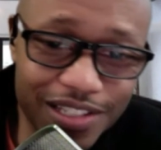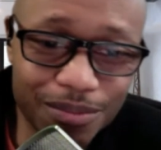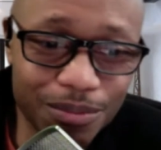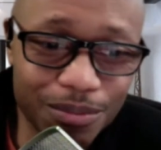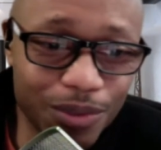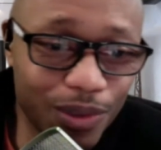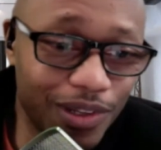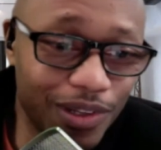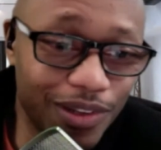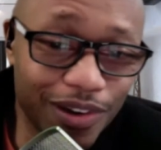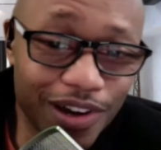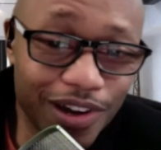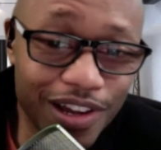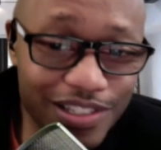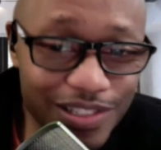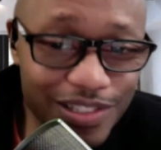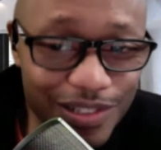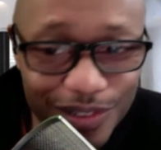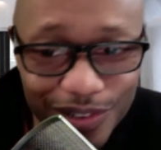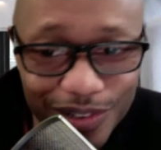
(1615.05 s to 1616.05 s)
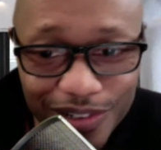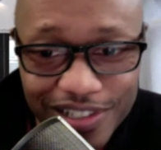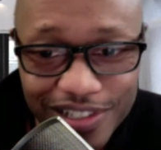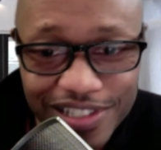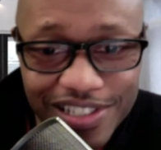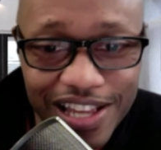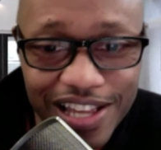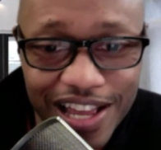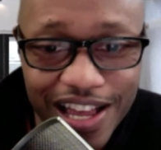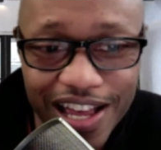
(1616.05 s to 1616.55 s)
I'm doing a little hustle on the
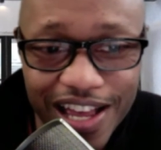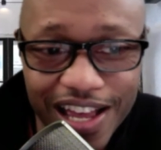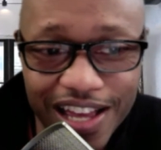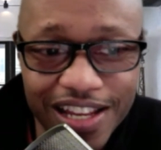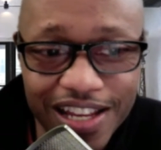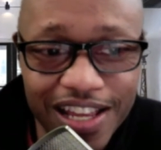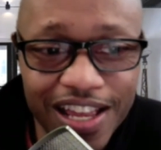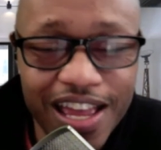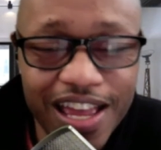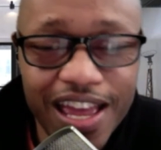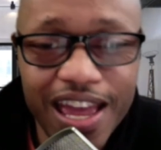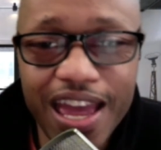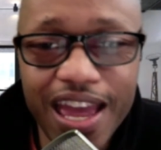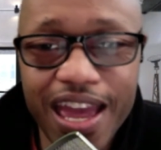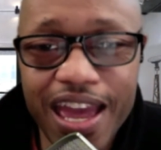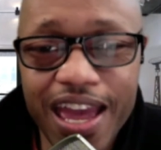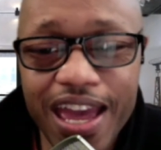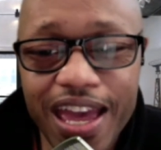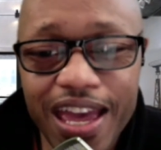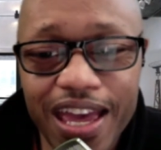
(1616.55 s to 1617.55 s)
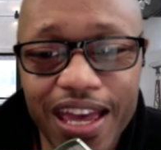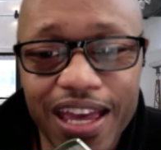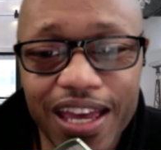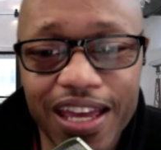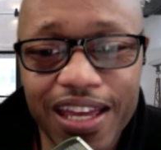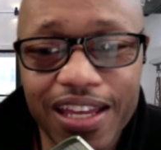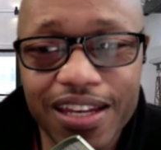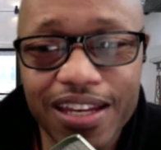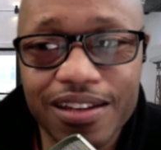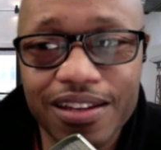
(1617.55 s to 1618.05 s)
side,
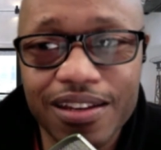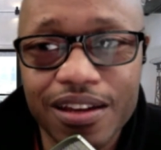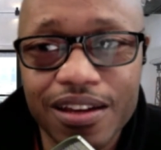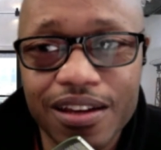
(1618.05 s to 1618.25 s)
and